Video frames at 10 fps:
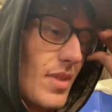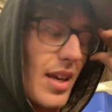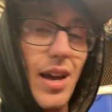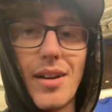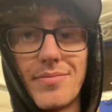
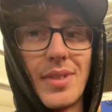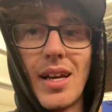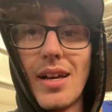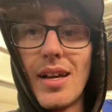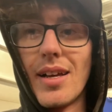yeah,
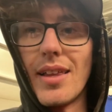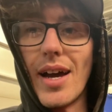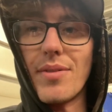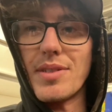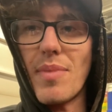
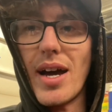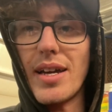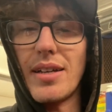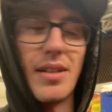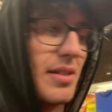that was
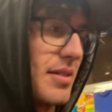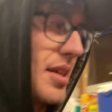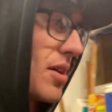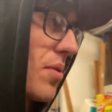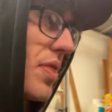my
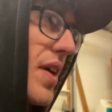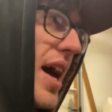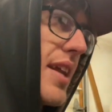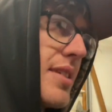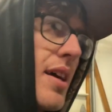deal with
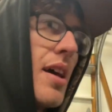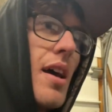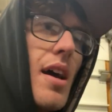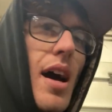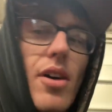that.
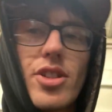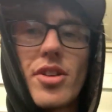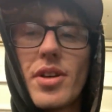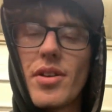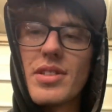I'll show
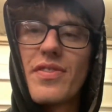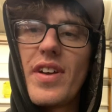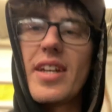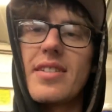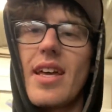you those
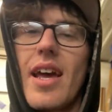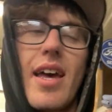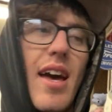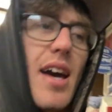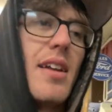fittings that I
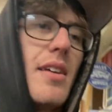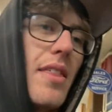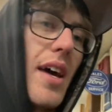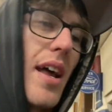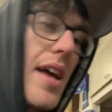had
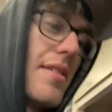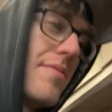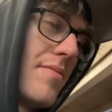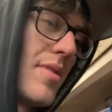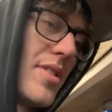that I
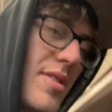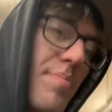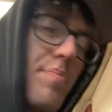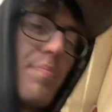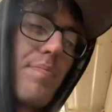
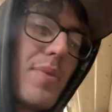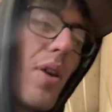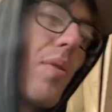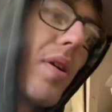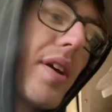
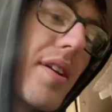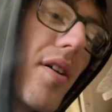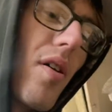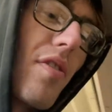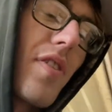don't really
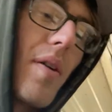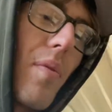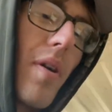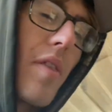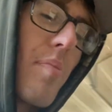know if they
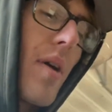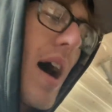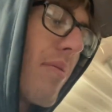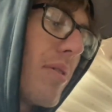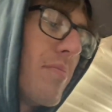were the
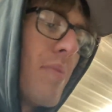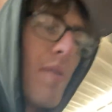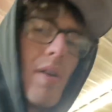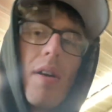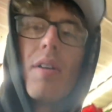problem,
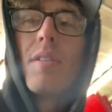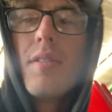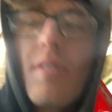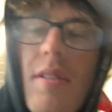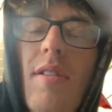
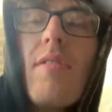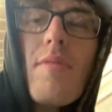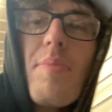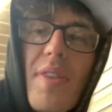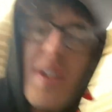
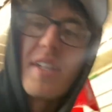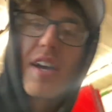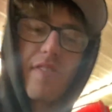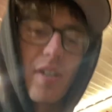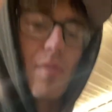but they definitely